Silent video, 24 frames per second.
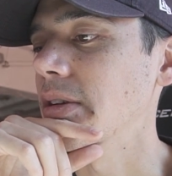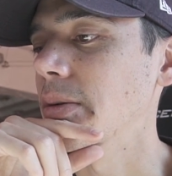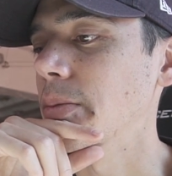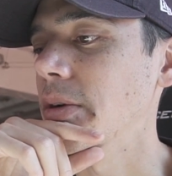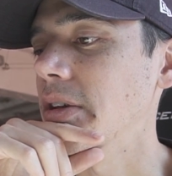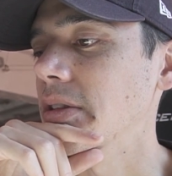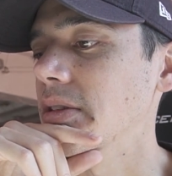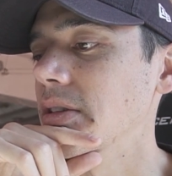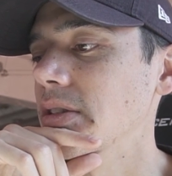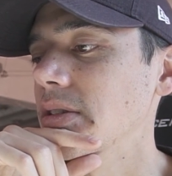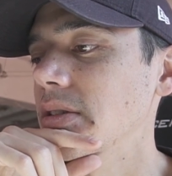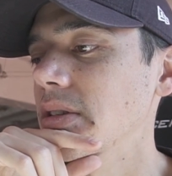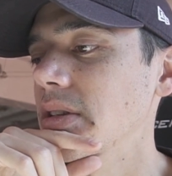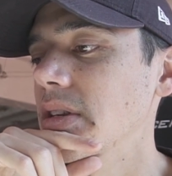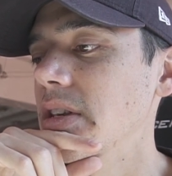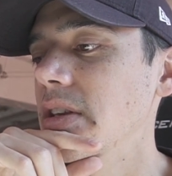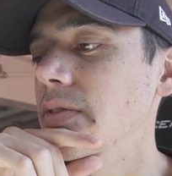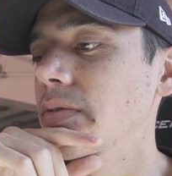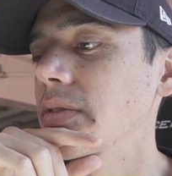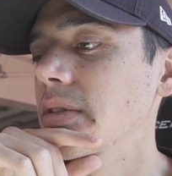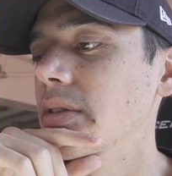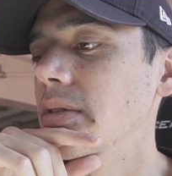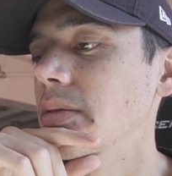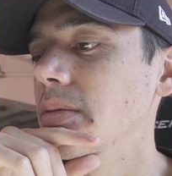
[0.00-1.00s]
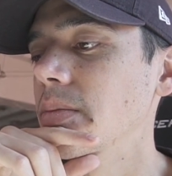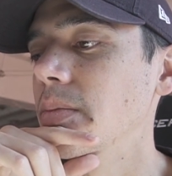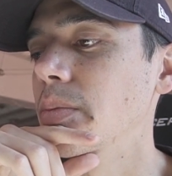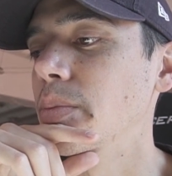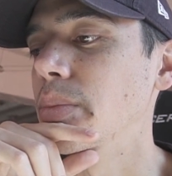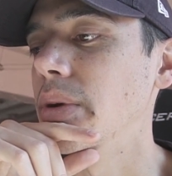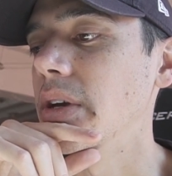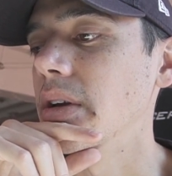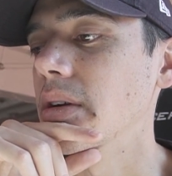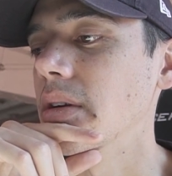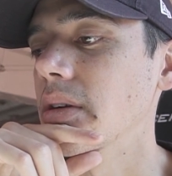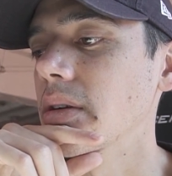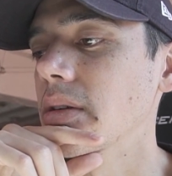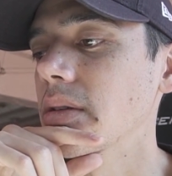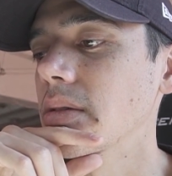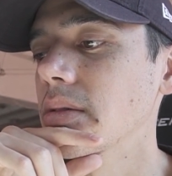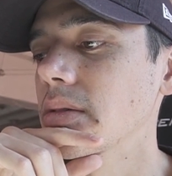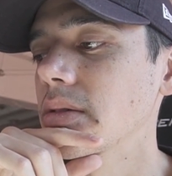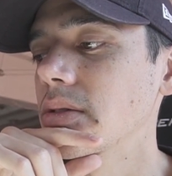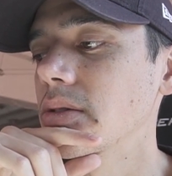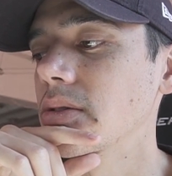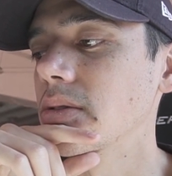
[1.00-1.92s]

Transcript: about this even bigger,